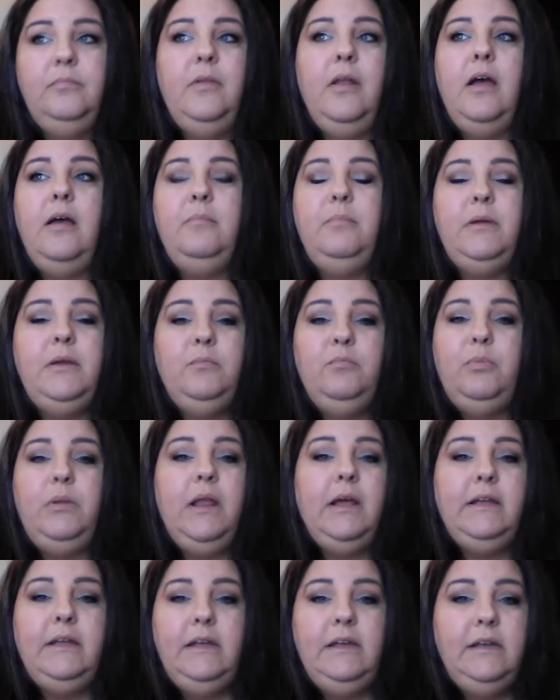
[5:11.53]
not being
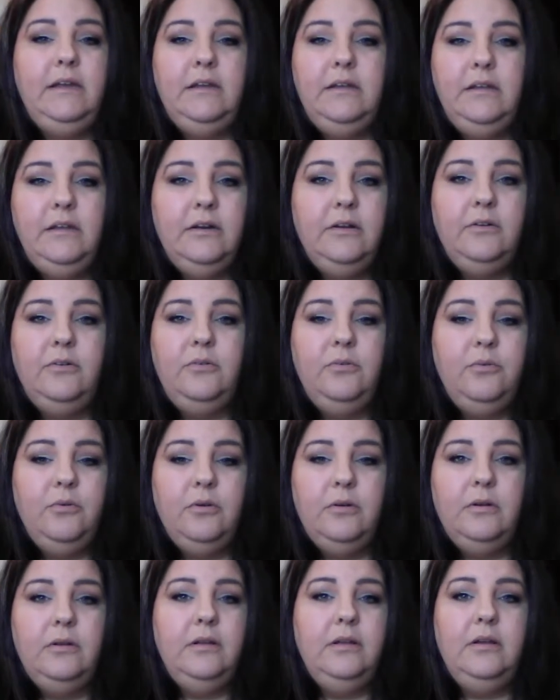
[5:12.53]
plucky,
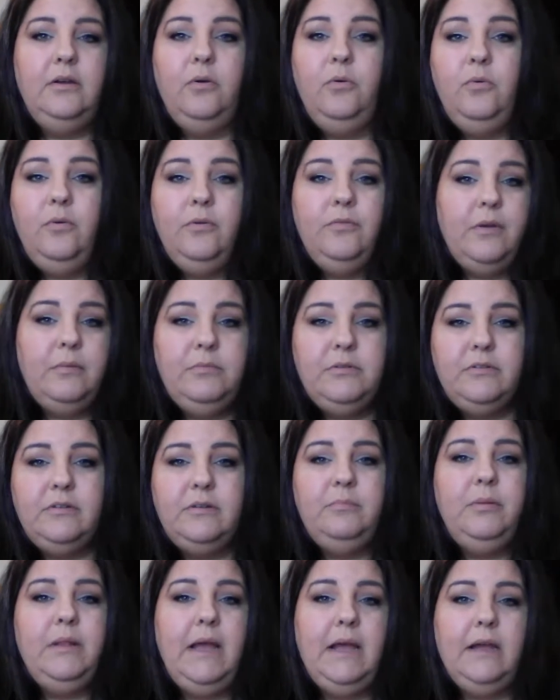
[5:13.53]
or, oh, if I'm
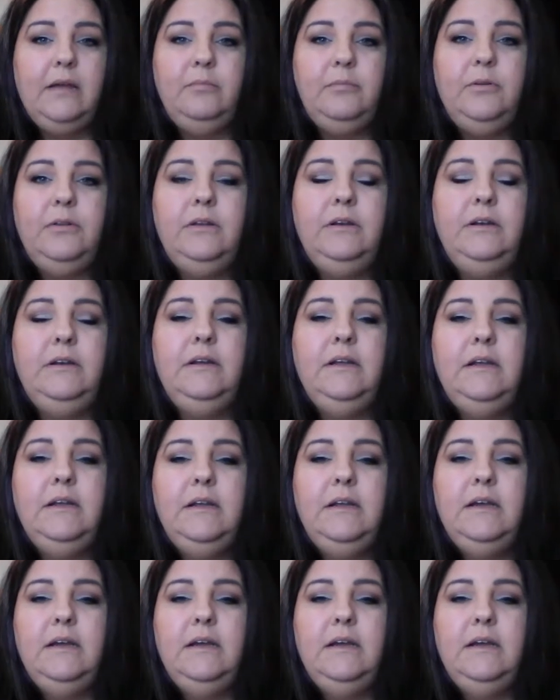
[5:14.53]
just implacable. And